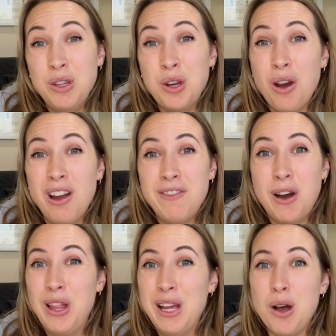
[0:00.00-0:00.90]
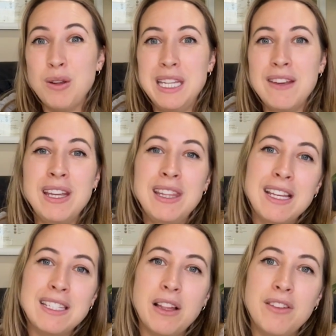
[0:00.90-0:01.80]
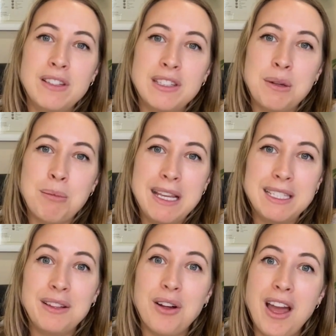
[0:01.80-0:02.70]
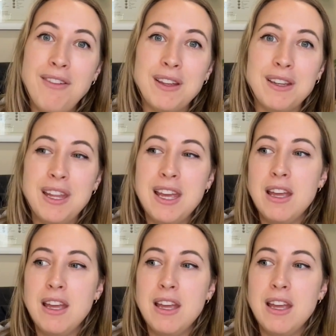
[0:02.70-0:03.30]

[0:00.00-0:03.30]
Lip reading: You know, I felt like I was giving these elephants an amazing life and